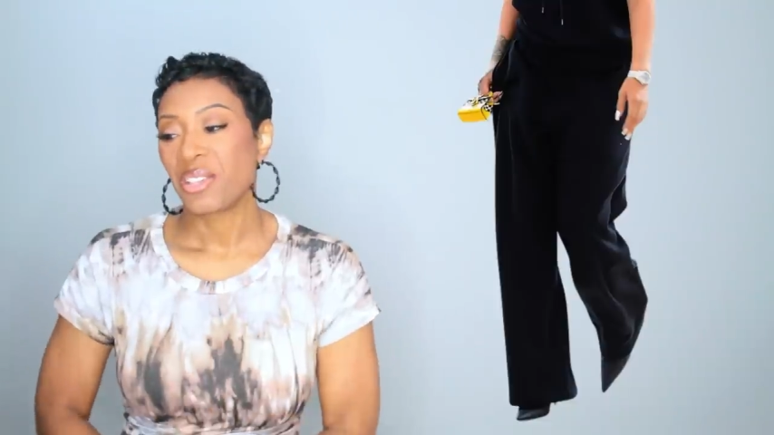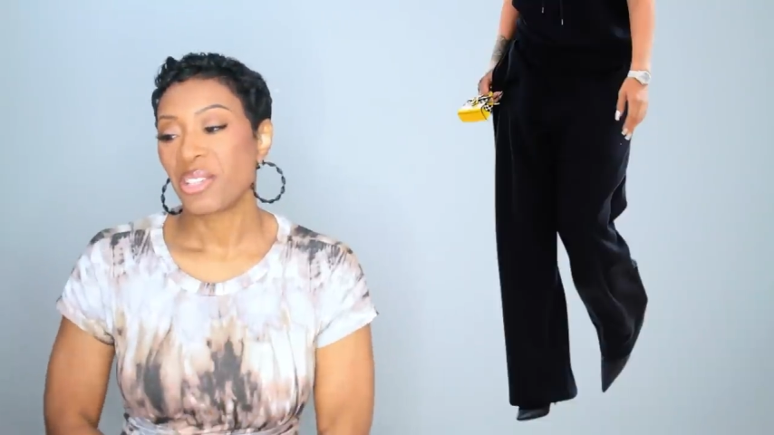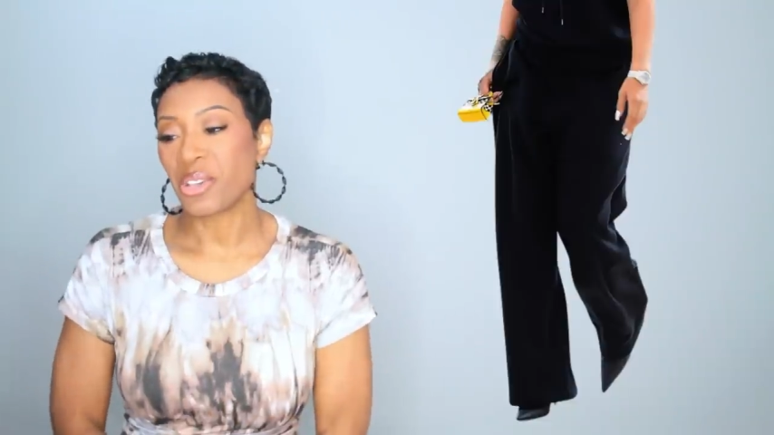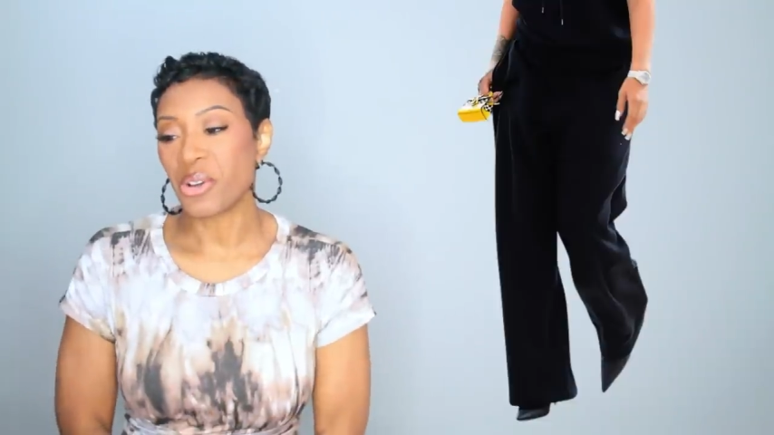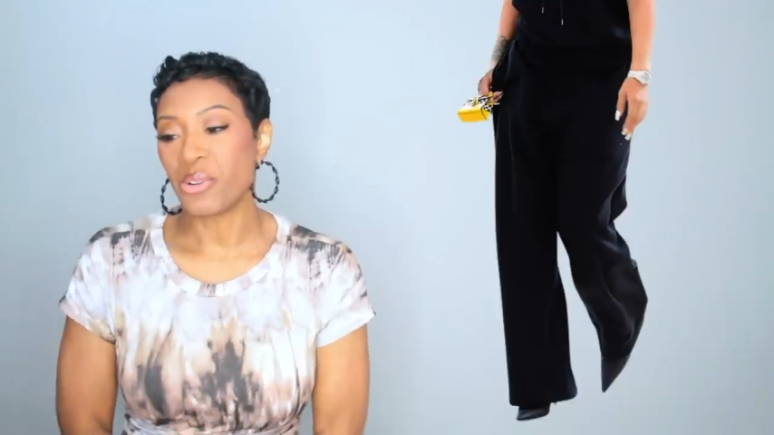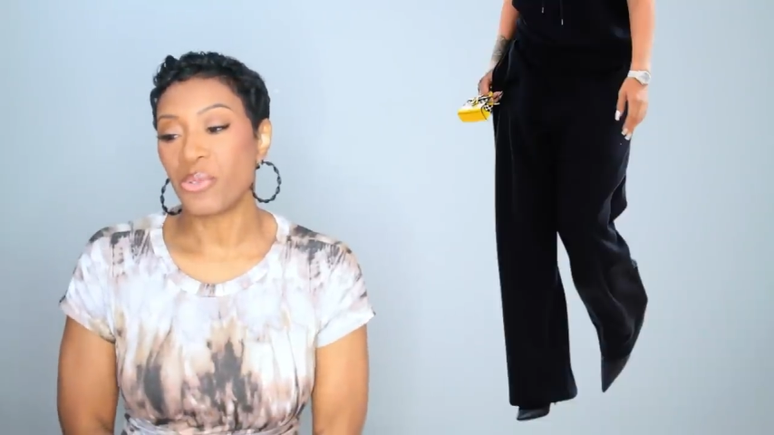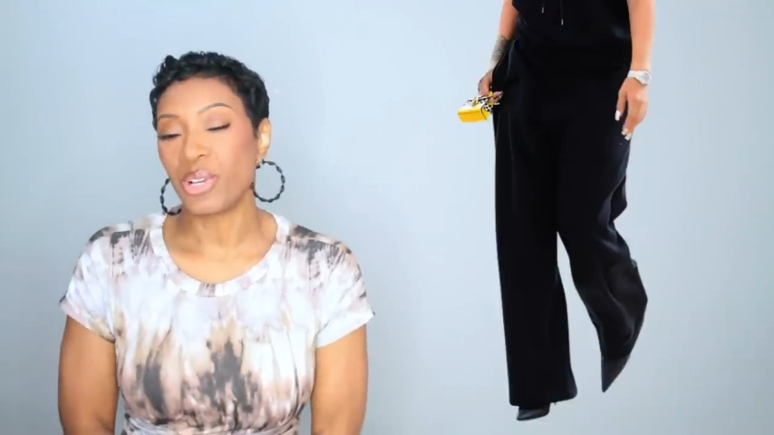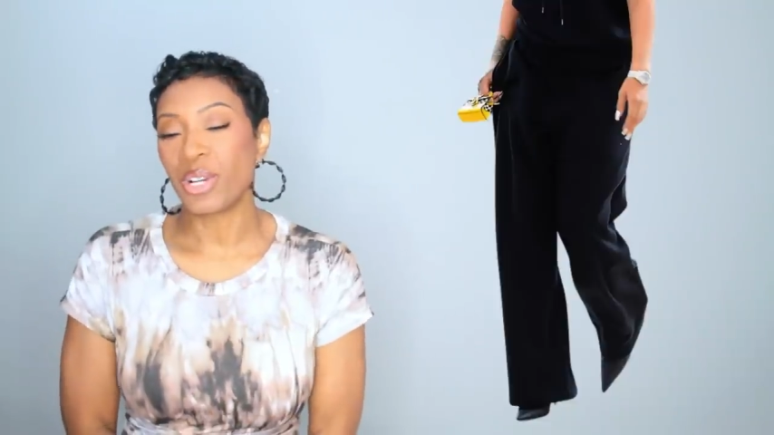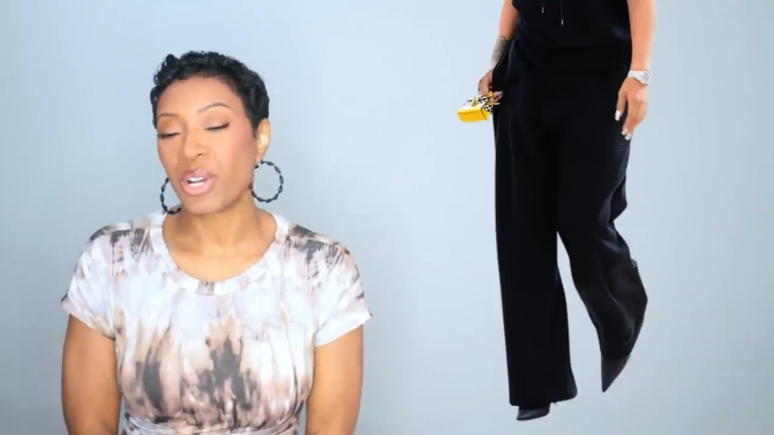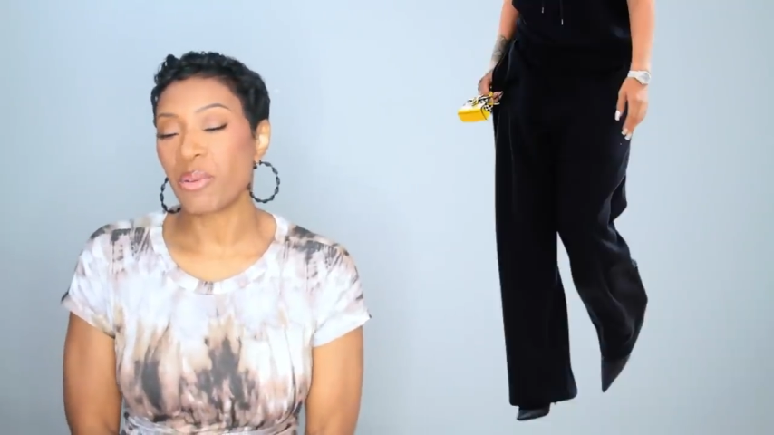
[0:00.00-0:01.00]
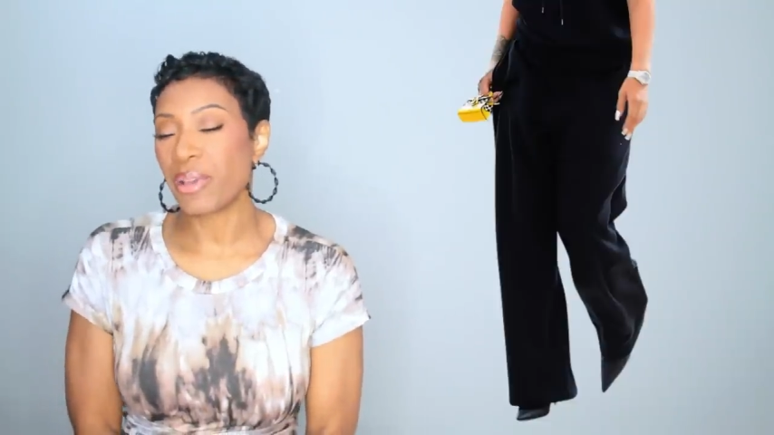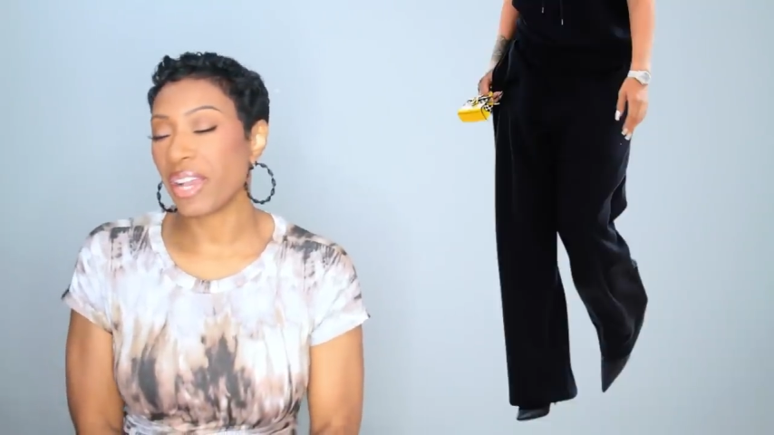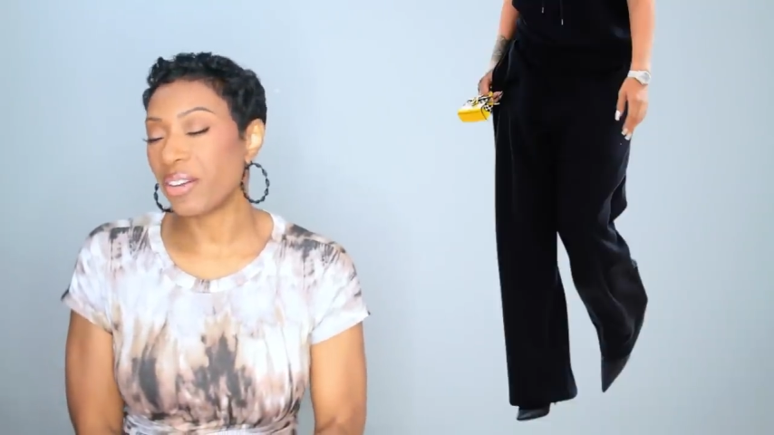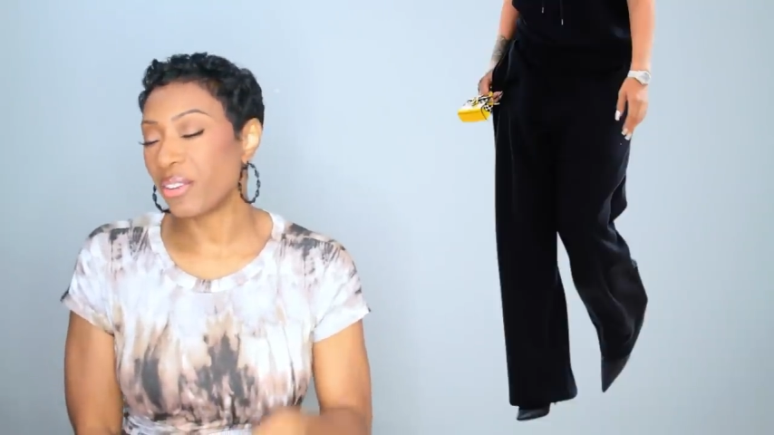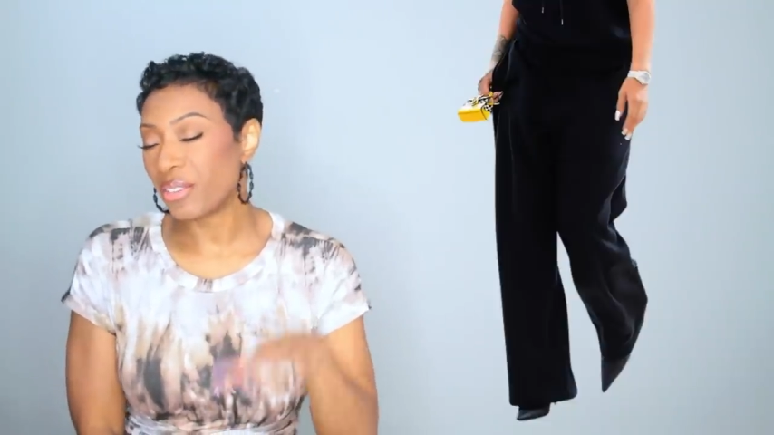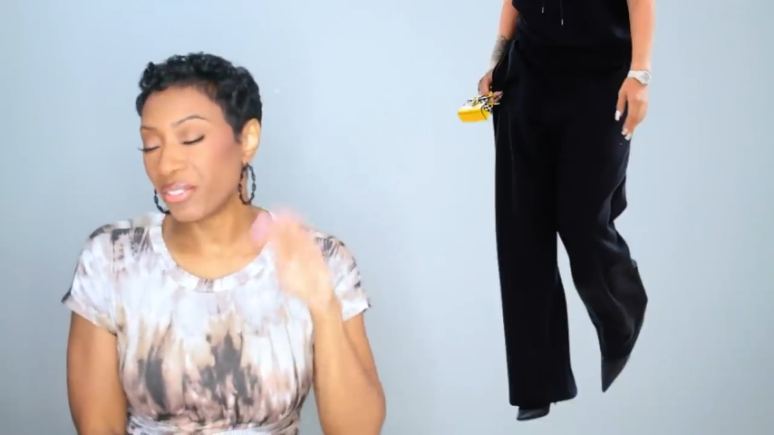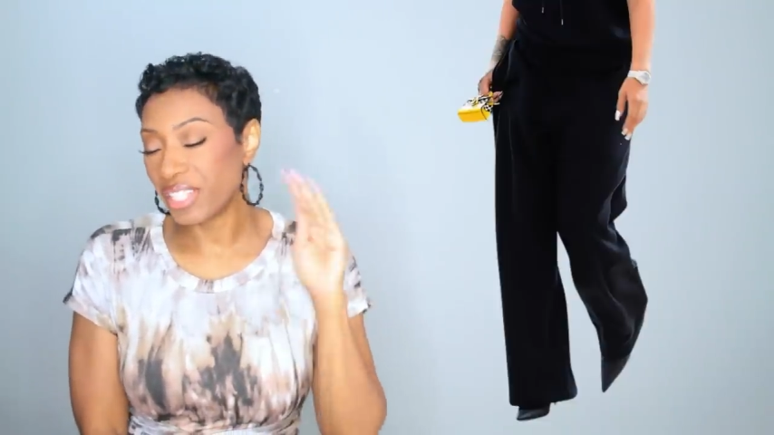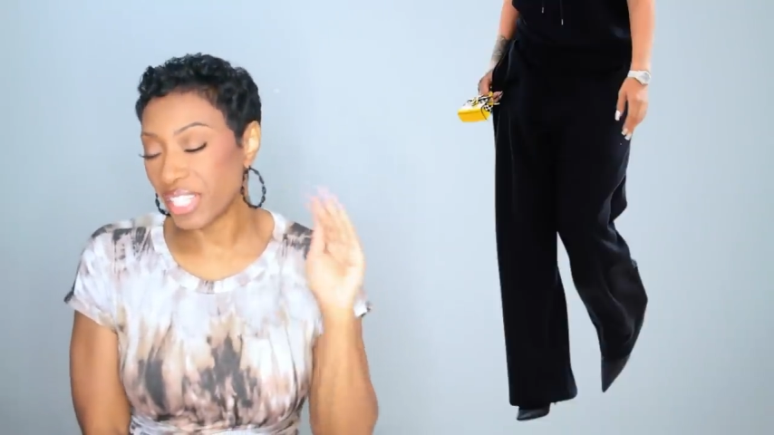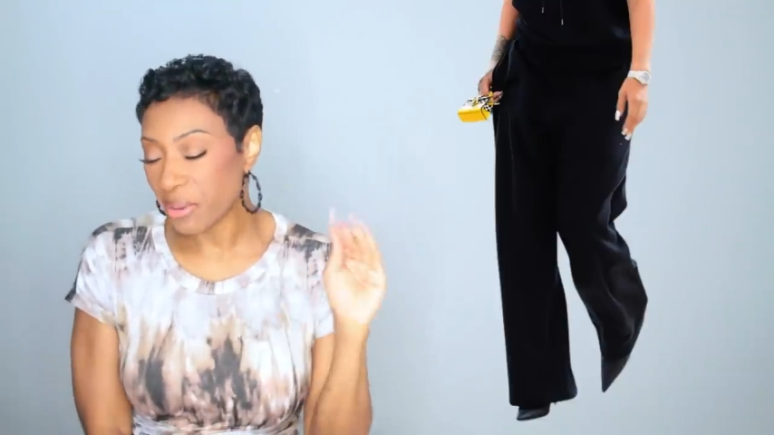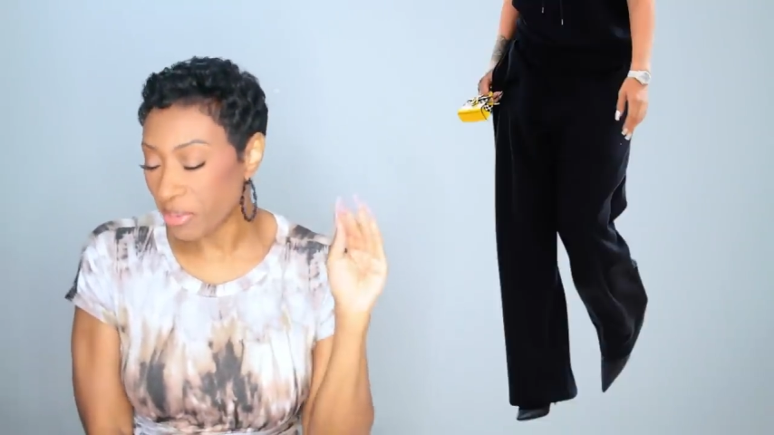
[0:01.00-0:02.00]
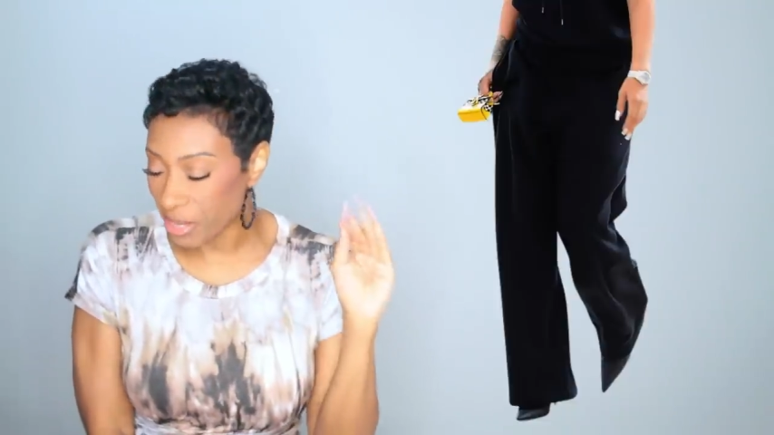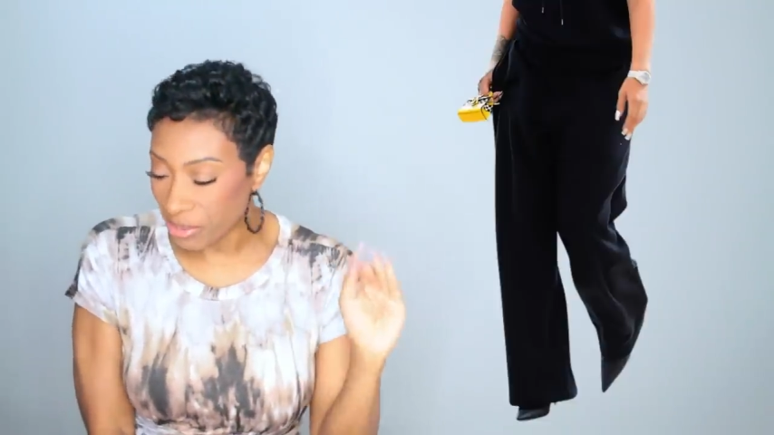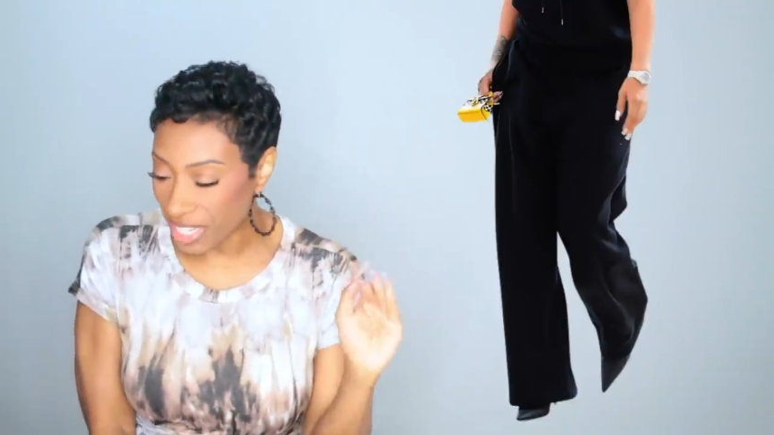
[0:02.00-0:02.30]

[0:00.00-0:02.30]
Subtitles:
So we're going to go back on over to your play